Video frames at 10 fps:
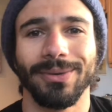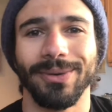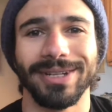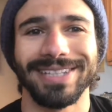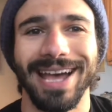
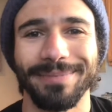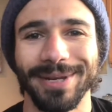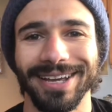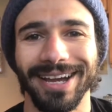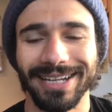What's
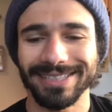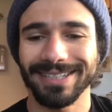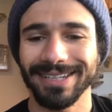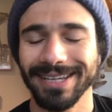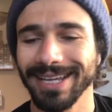happening guys?
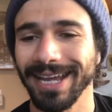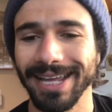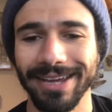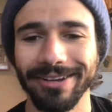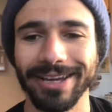
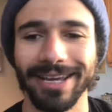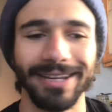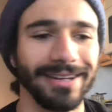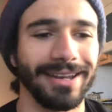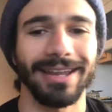Kenny here
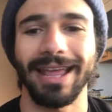again